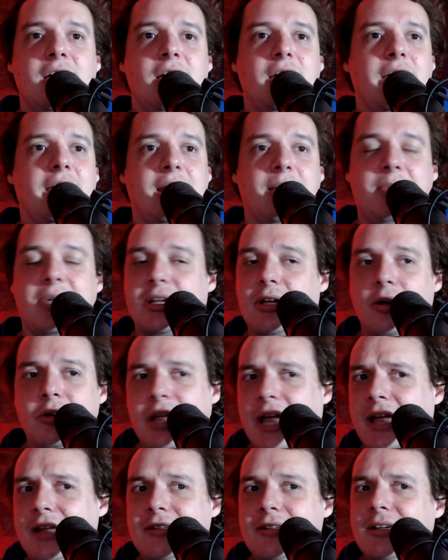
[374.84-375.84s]
And I'm like,
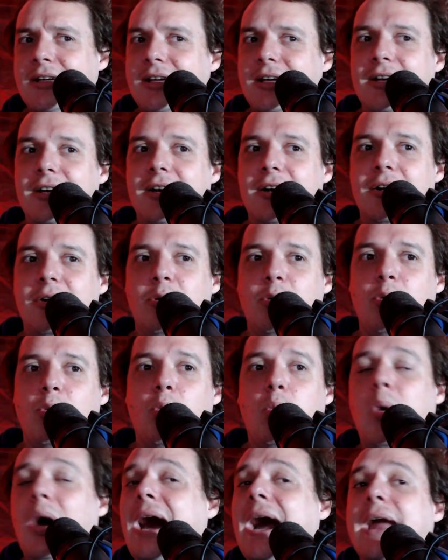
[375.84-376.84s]
okay,
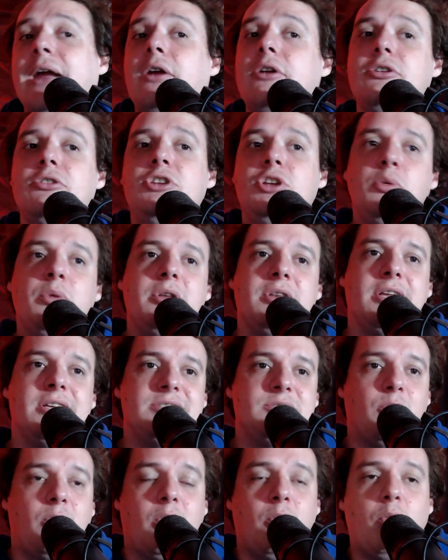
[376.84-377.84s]
why are you doing
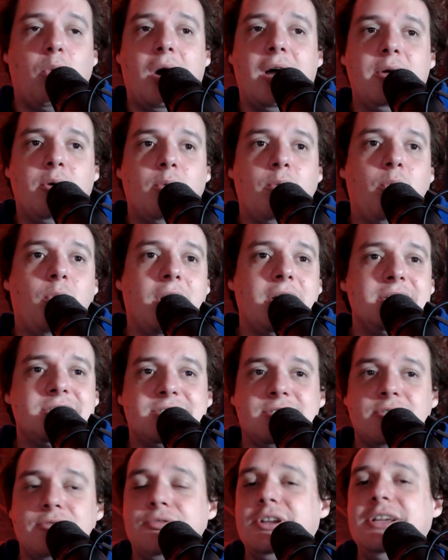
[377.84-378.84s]
this? What is
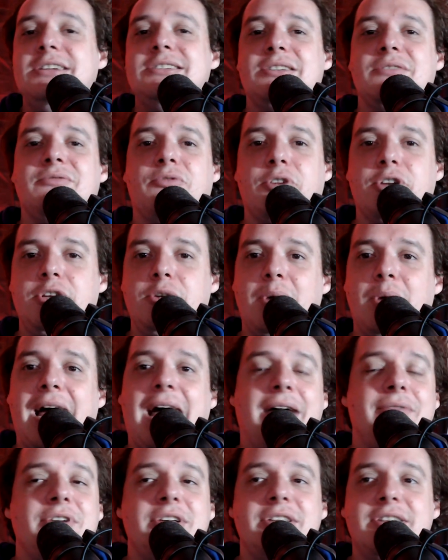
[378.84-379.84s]
the reason for you
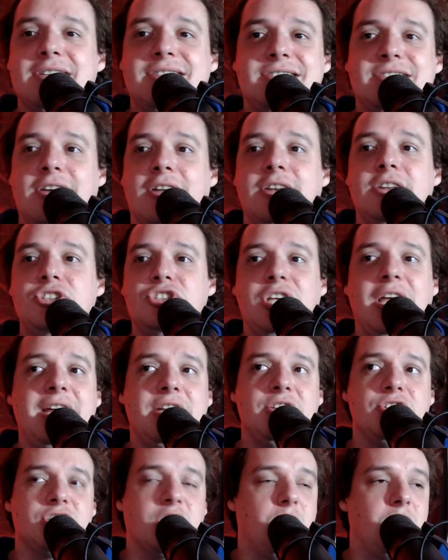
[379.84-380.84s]
having this sudden
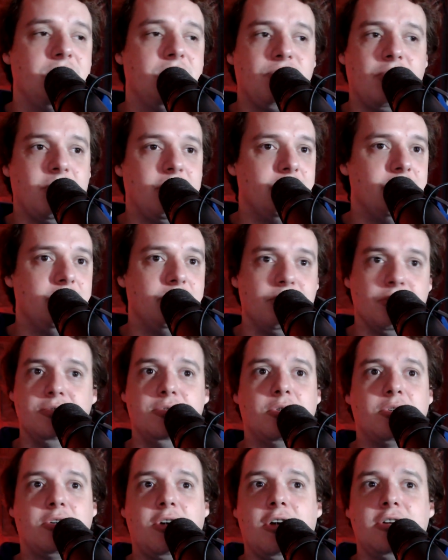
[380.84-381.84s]
change, going from a
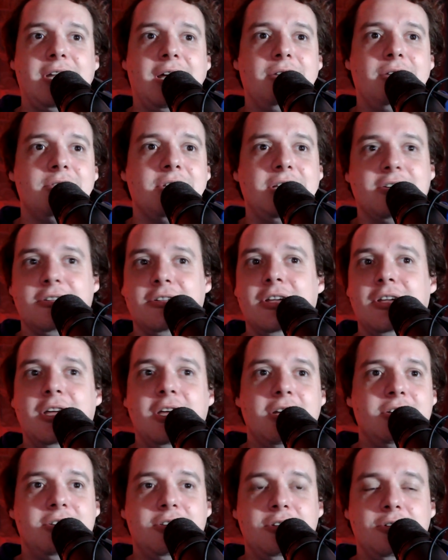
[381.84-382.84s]
brutal cartel leader
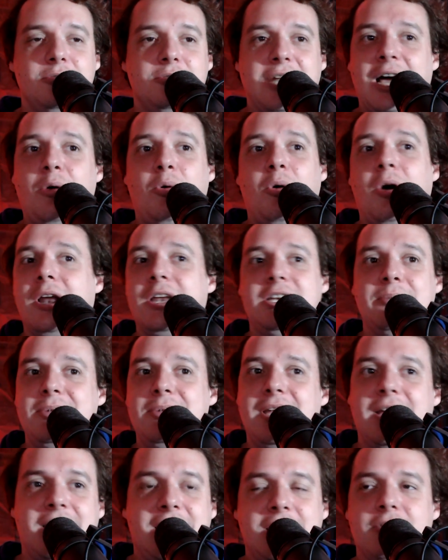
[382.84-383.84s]
to now wanting to
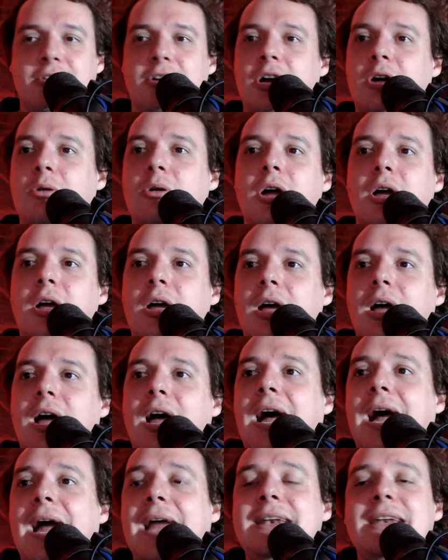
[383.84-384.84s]
be a hero?
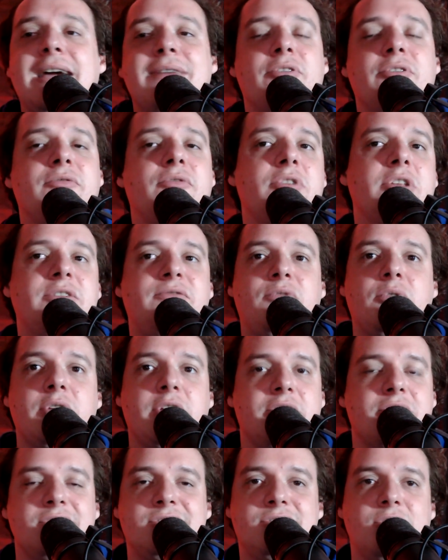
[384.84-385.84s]
I never really fully
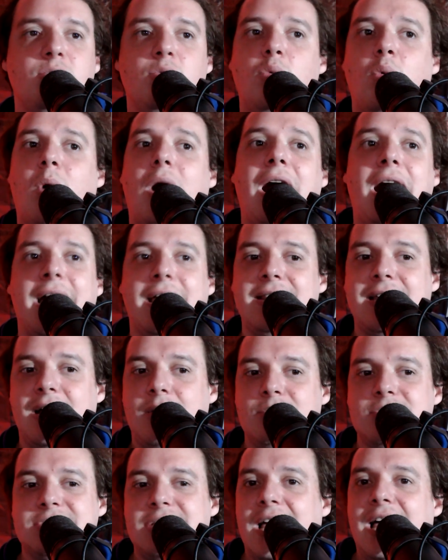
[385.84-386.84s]
understood why that
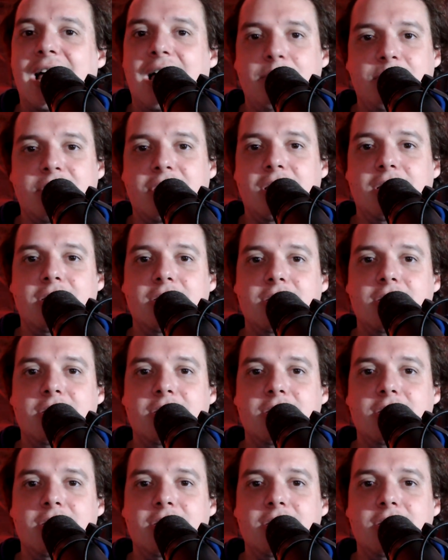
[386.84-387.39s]
was happening.